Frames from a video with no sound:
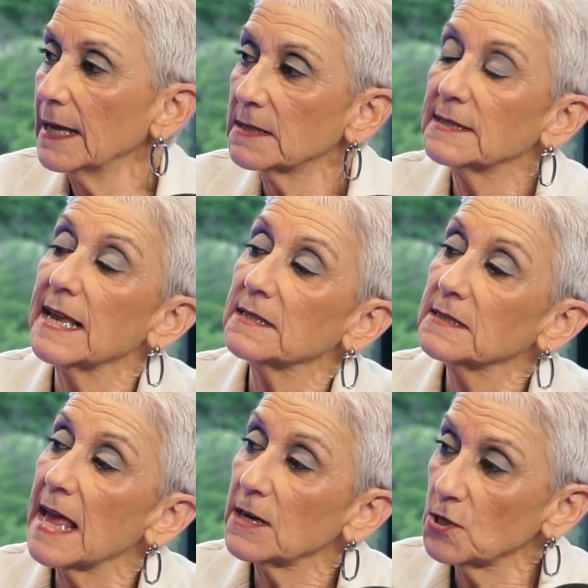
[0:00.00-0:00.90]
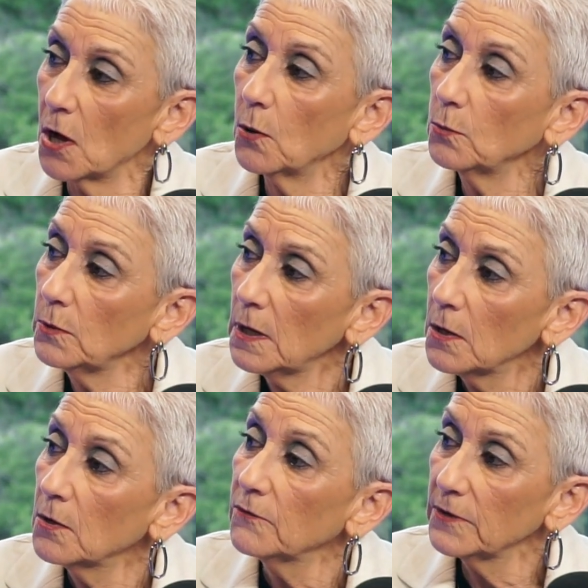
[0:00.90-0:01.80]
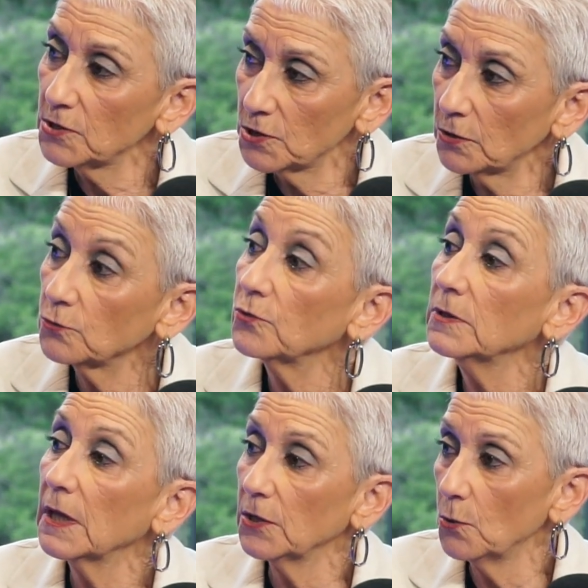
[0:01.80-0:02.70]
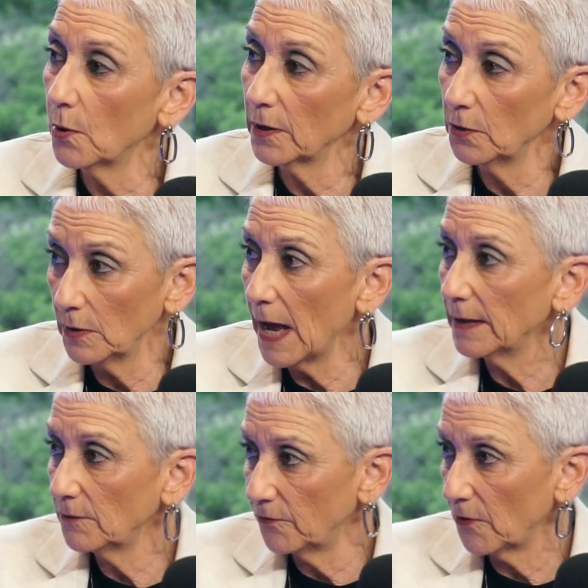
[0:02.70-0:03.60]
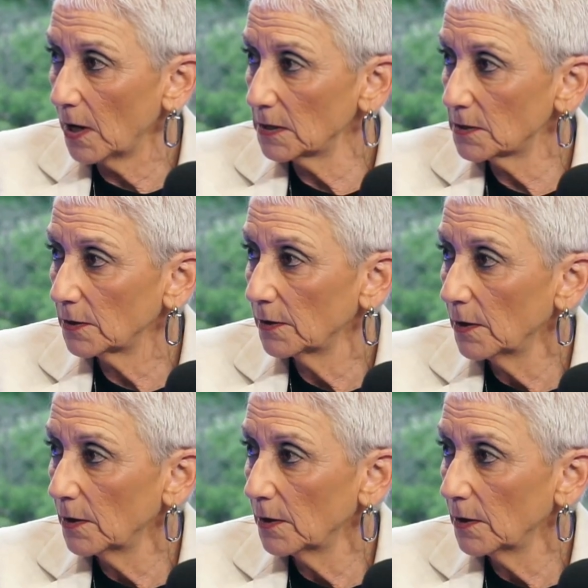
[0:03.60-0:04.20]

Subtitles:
it sets that tone for the children that you are a united front.